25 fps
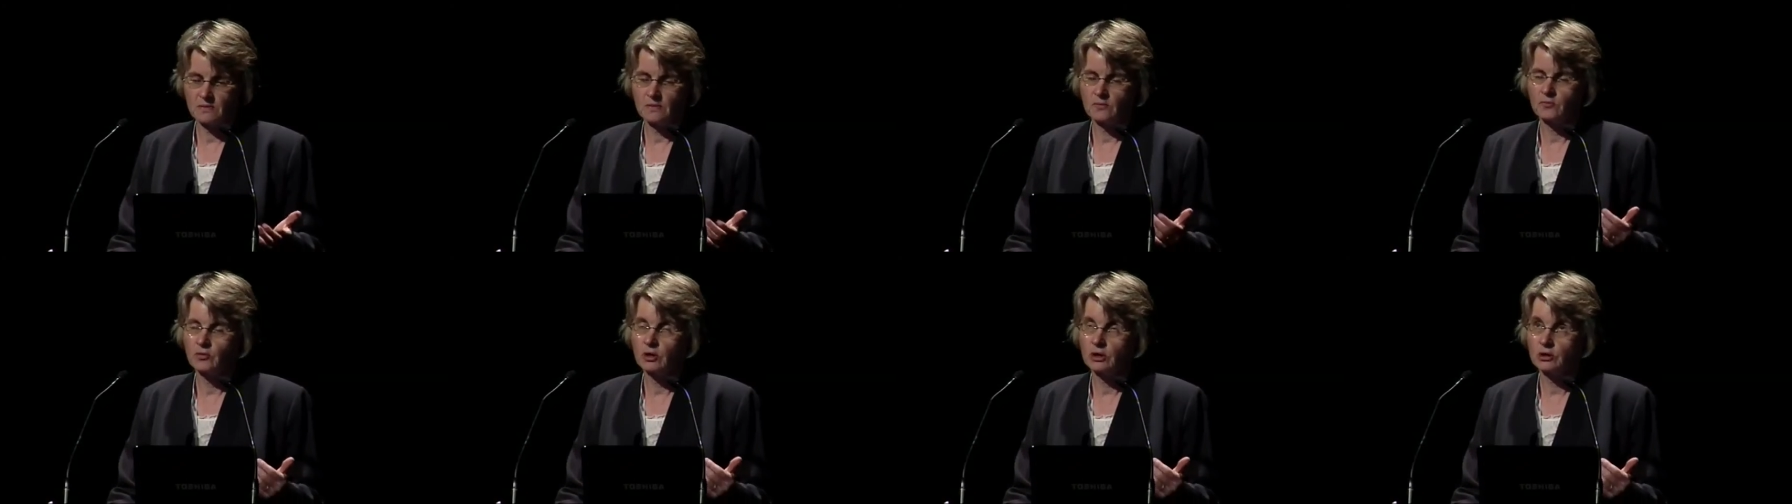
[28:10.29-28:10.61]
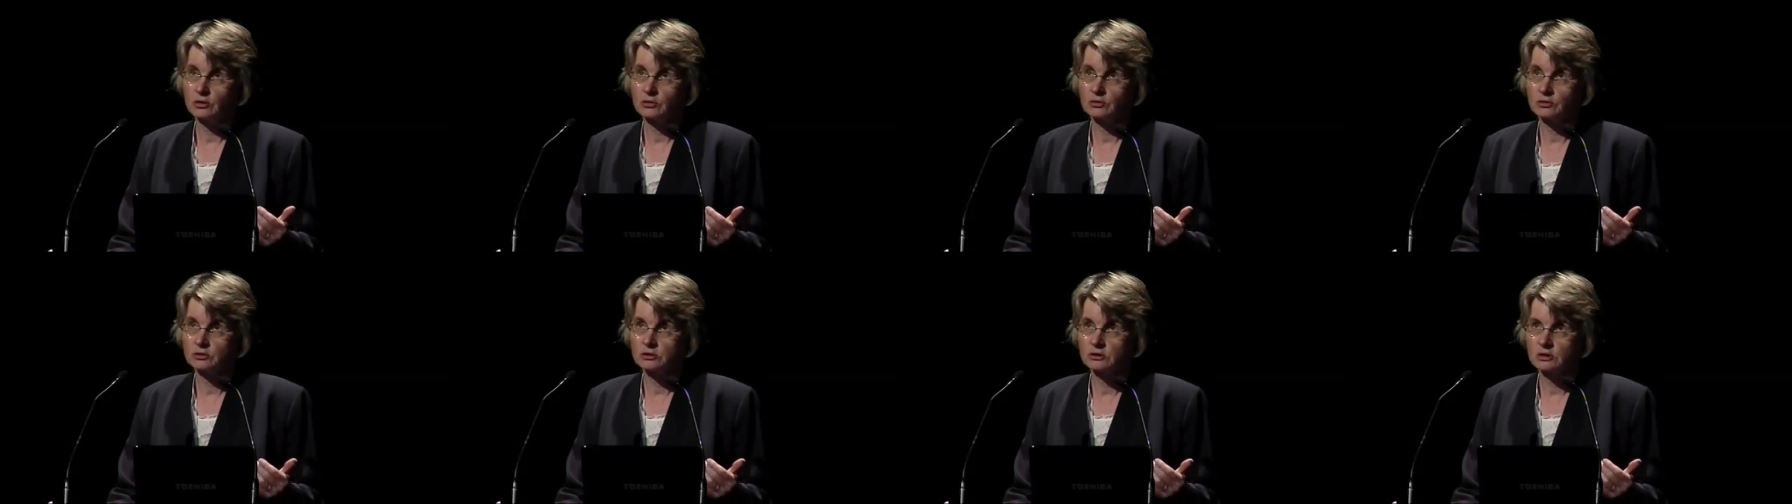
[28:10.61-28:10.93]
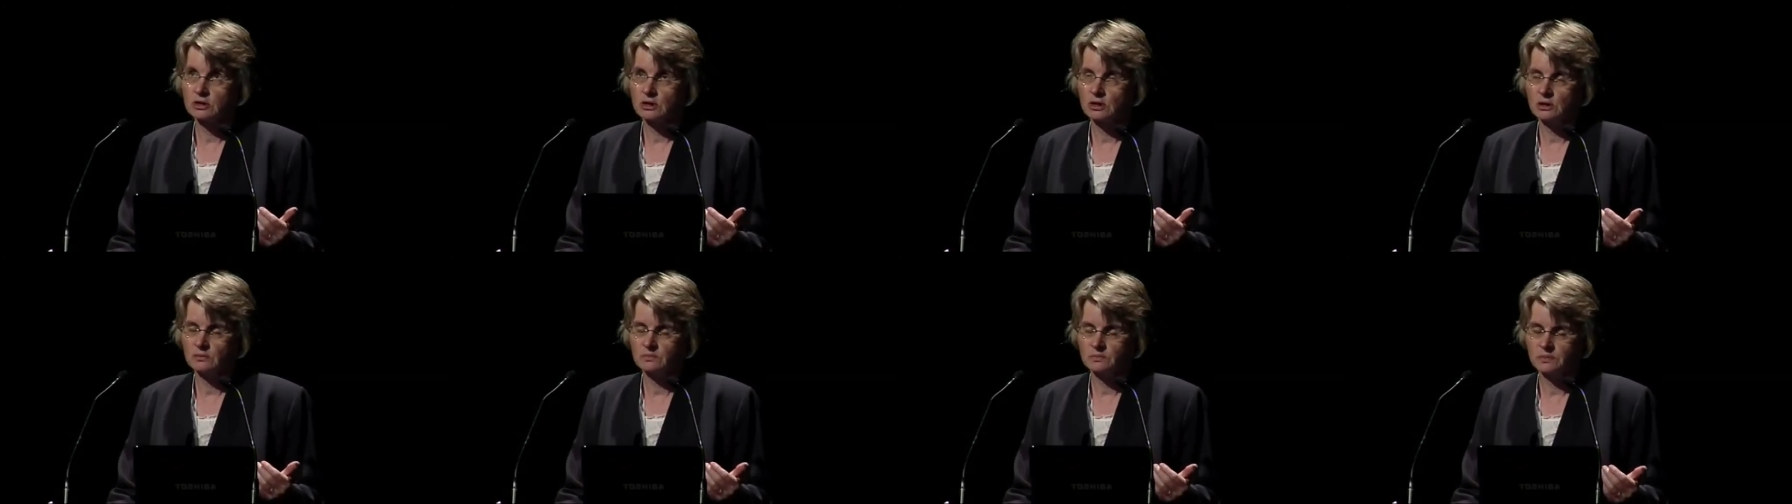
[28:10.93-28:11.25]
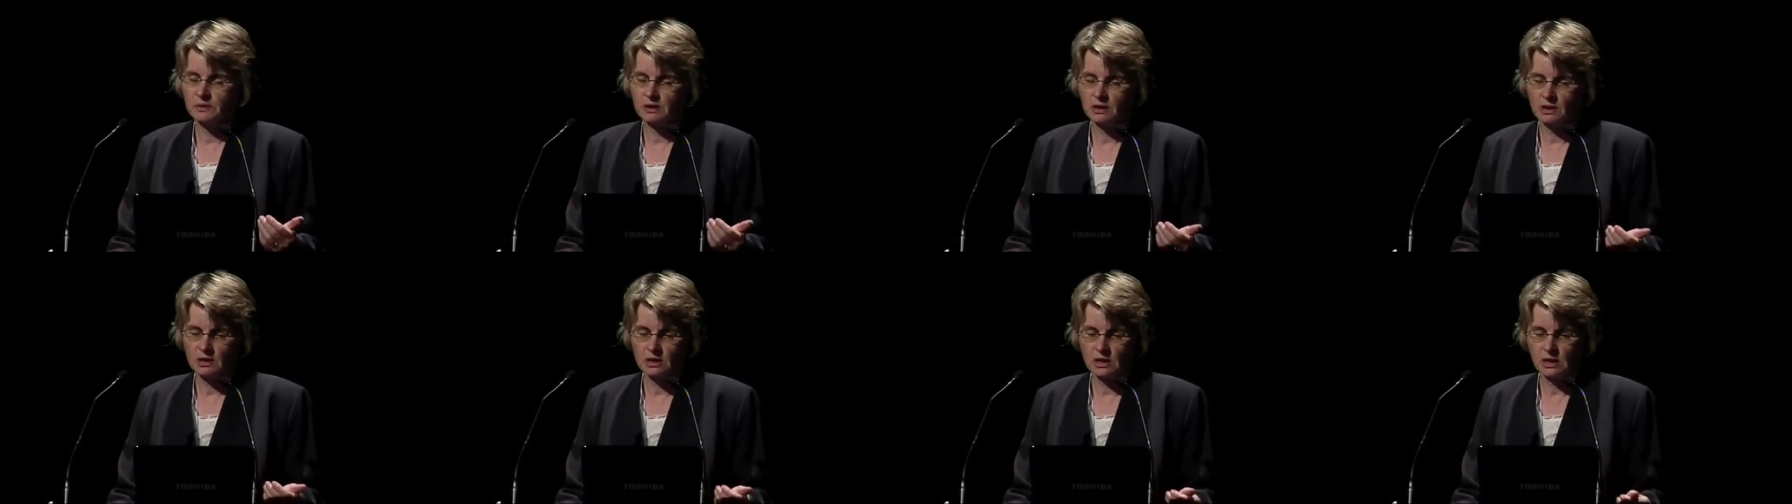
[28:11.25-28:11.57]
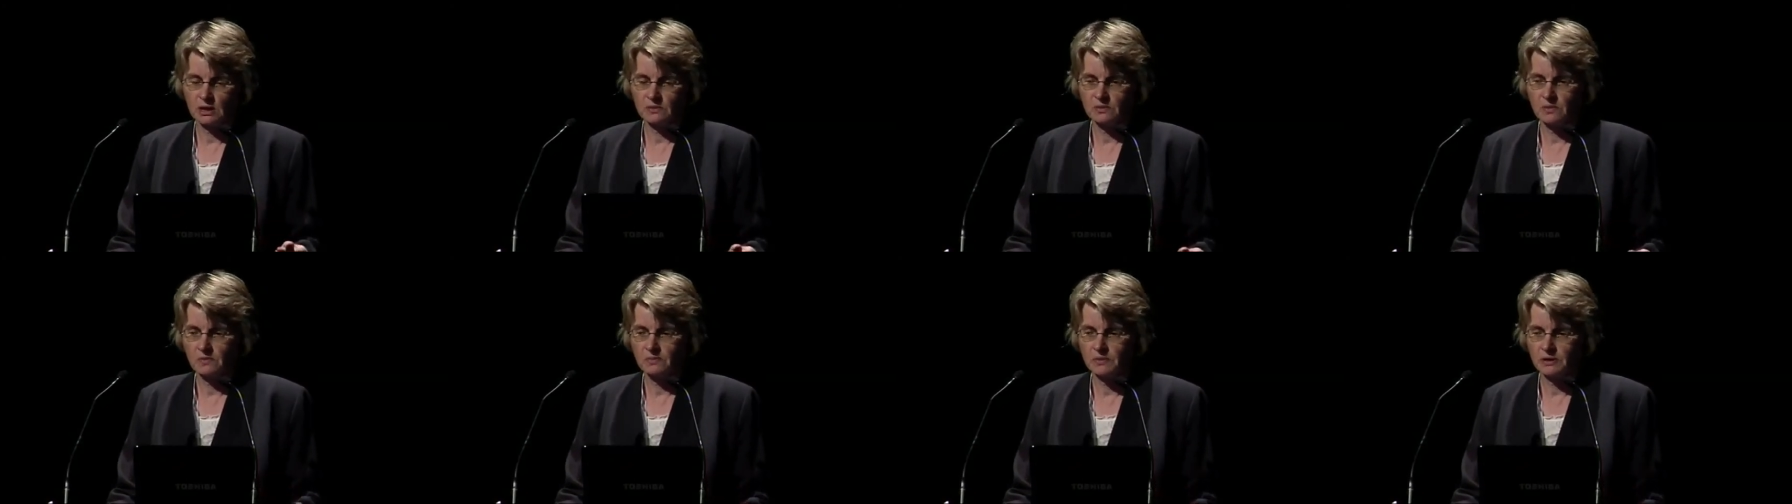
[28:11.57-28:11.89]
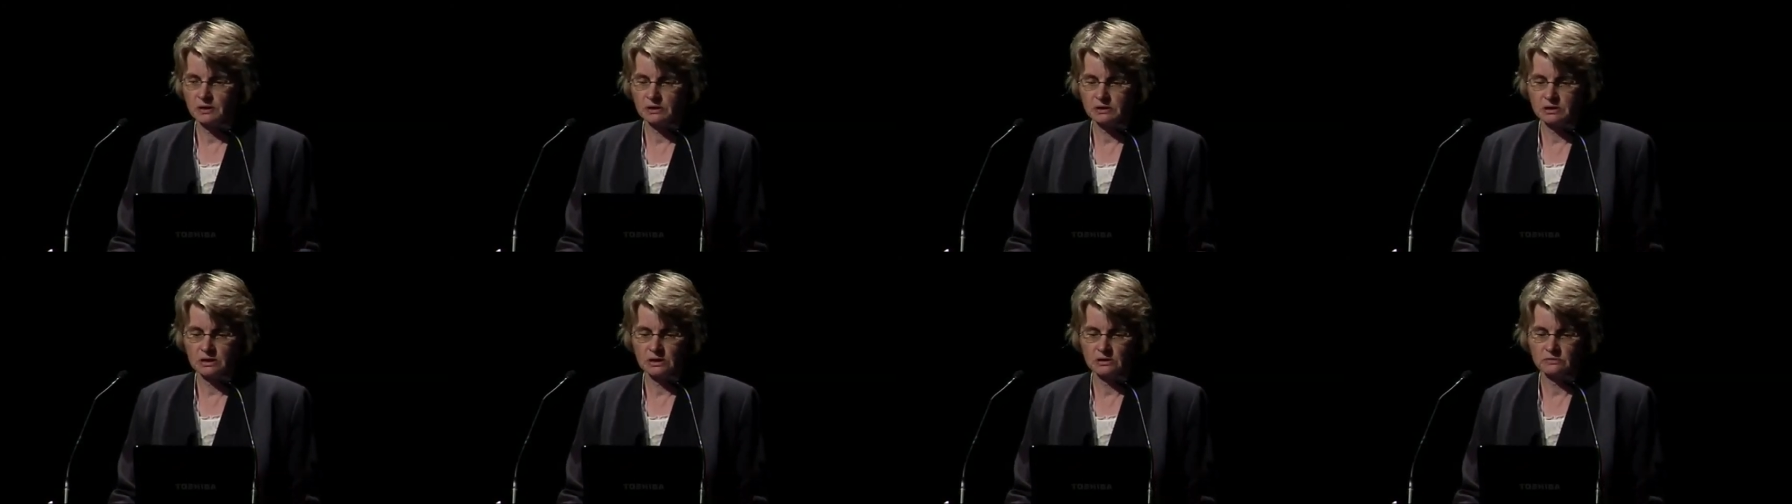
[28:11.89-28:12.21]
record keeping
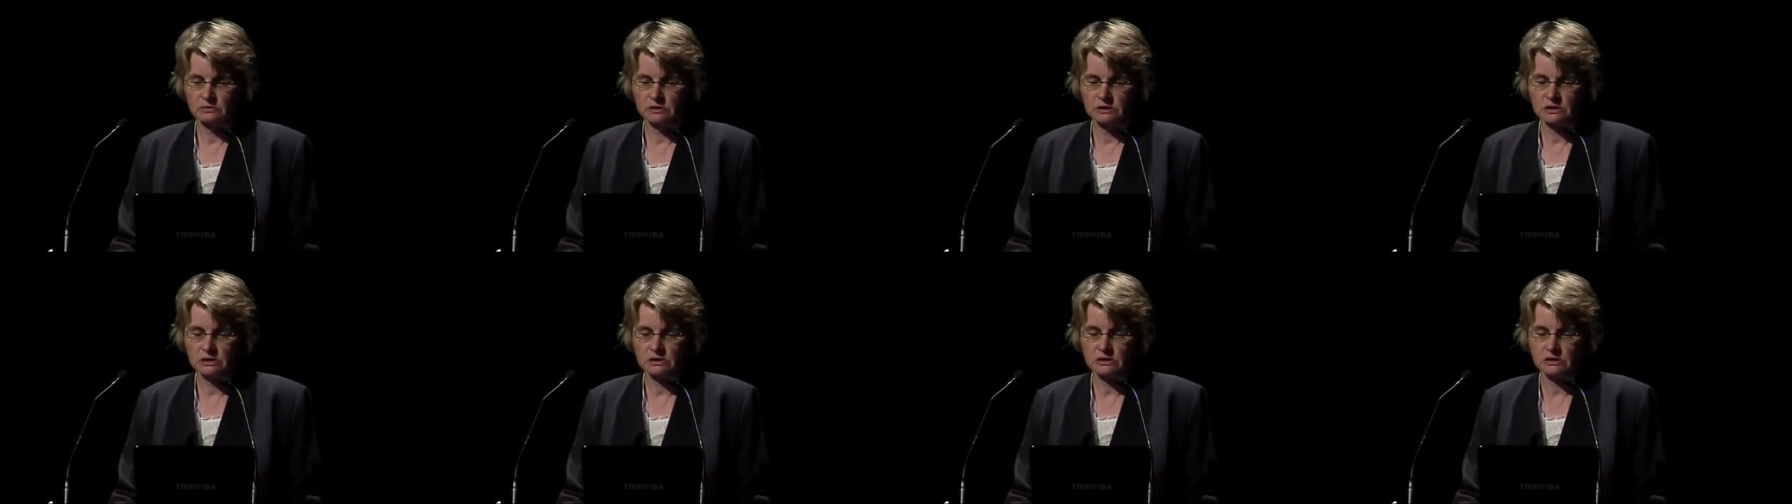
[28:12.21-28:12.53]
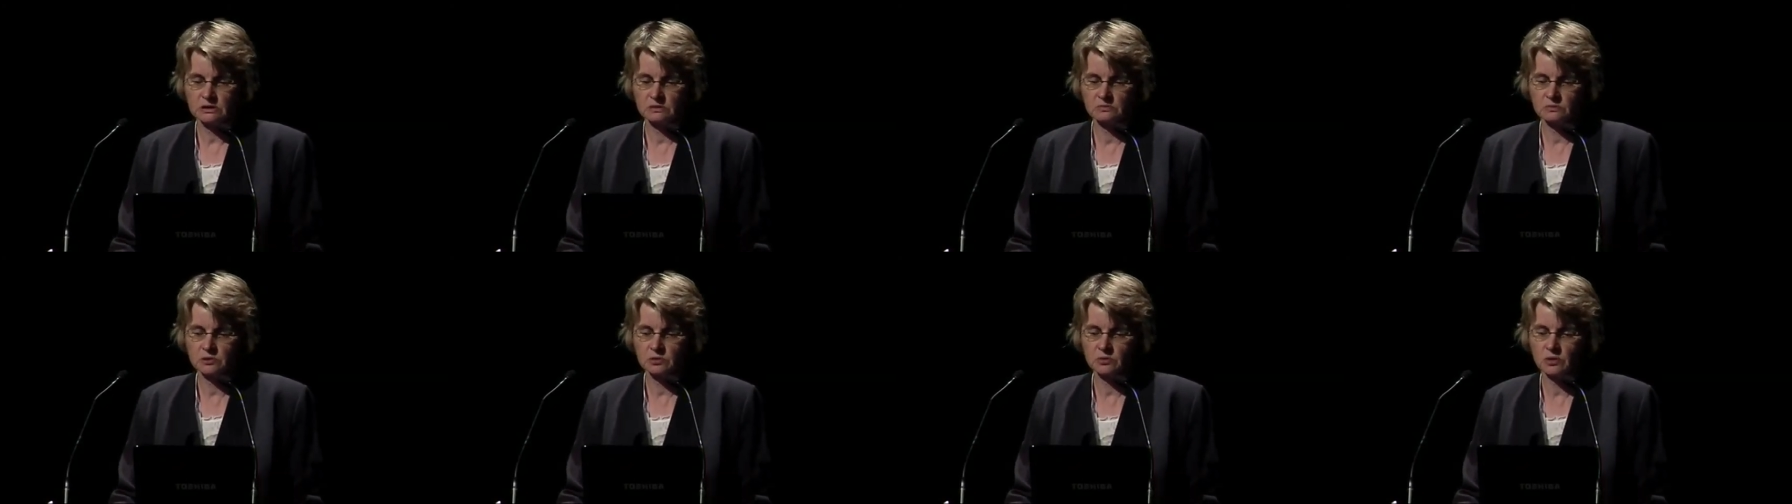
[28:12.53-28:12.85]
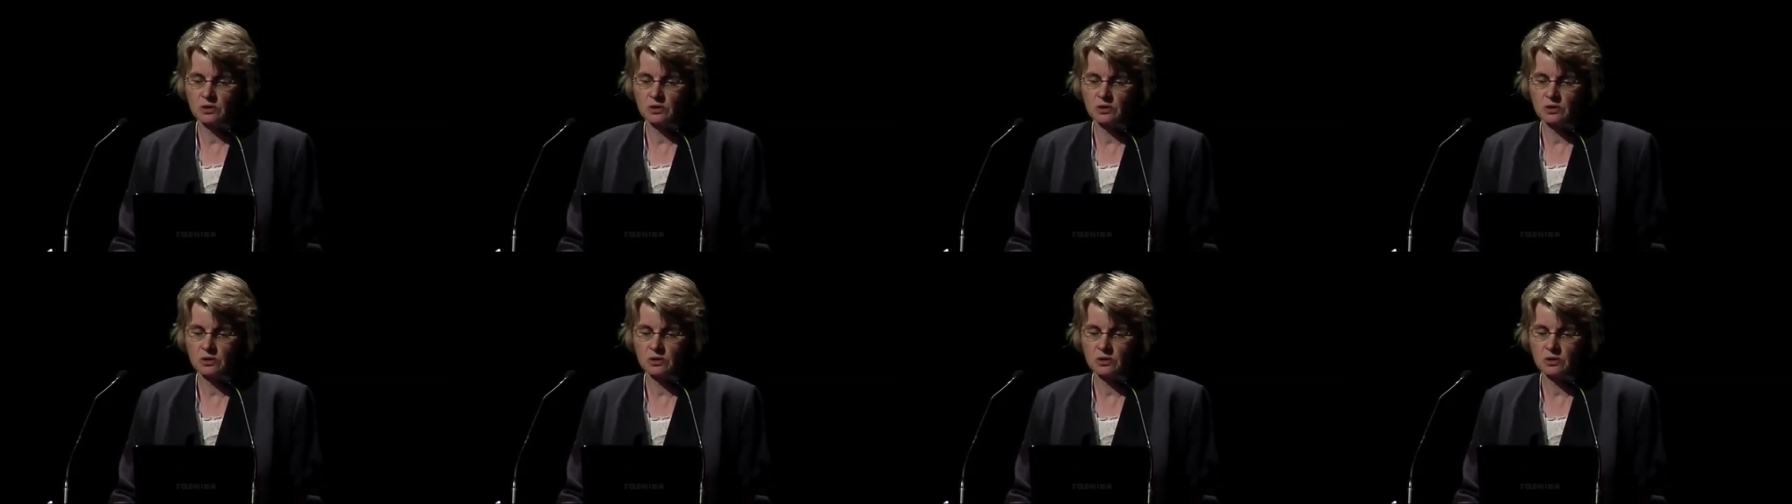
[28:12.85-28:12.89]
capability of systems,